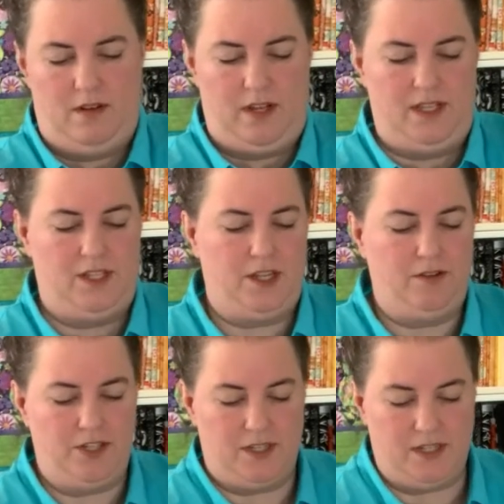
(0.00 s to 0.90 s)
and
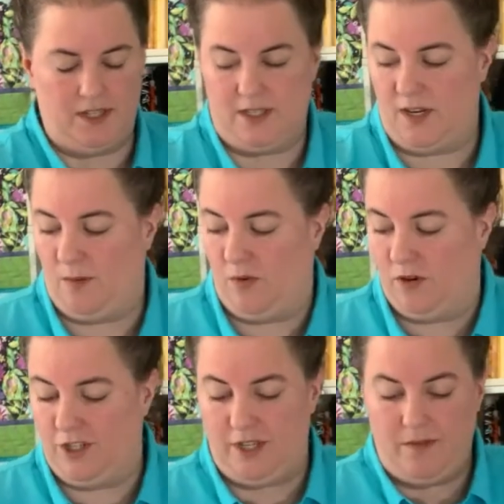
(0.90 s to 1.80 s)
sew just the center
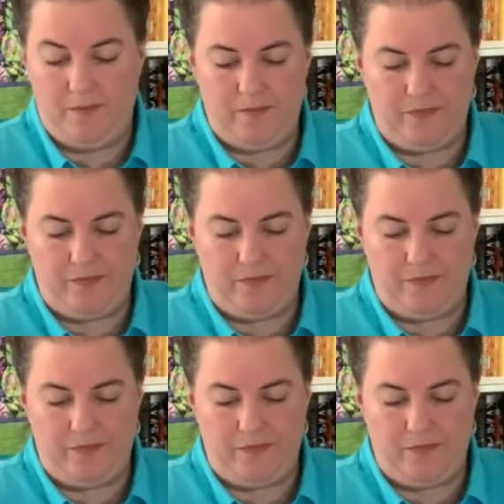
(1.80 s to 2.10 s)
portion.